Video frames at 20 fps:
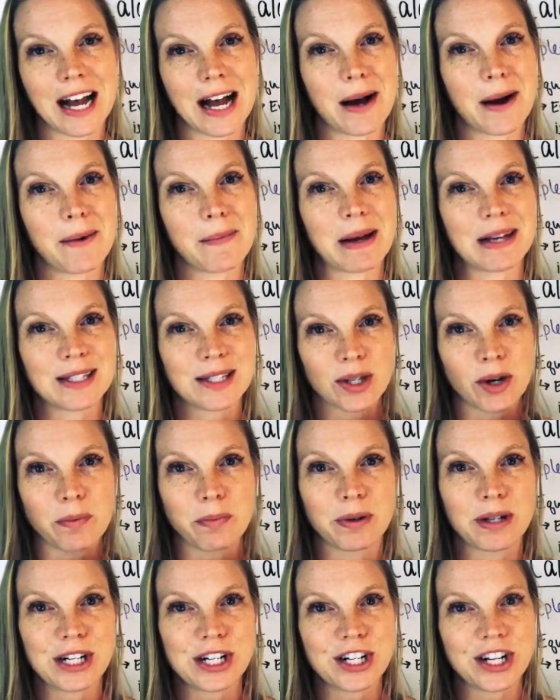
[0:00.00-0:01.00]
Um, I so
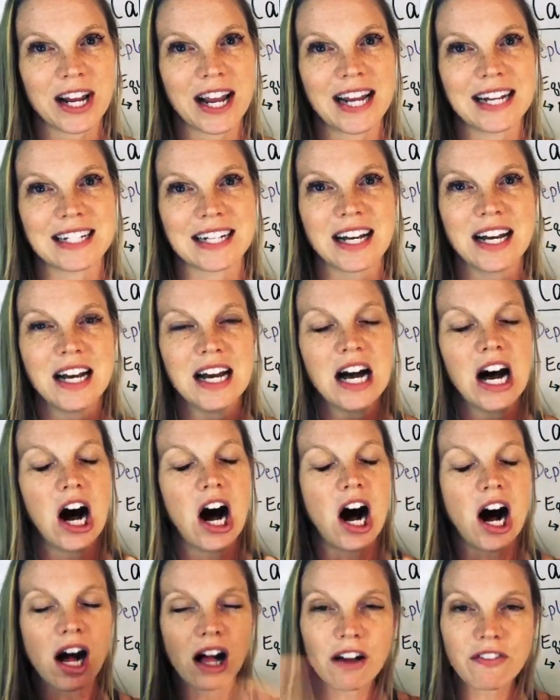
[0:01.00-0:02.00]
appreciate
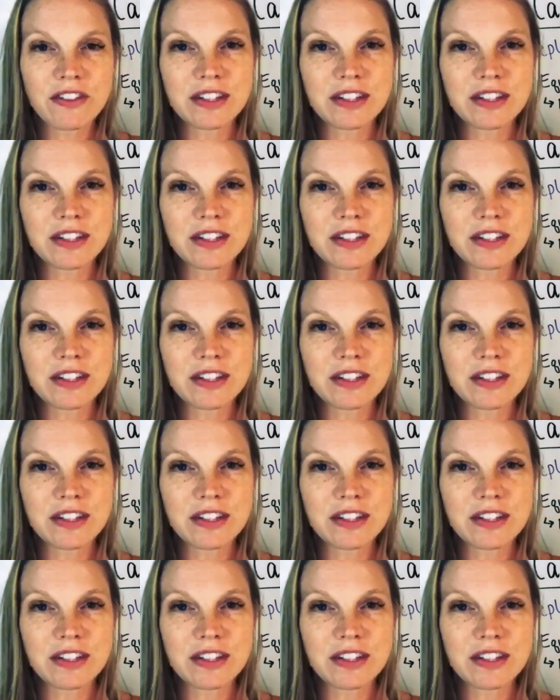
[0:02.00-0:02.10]
all